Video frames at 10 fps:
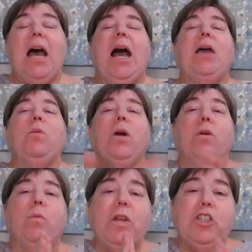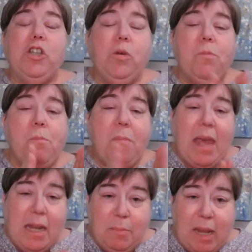I want to wish you
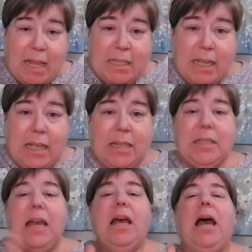many blessings.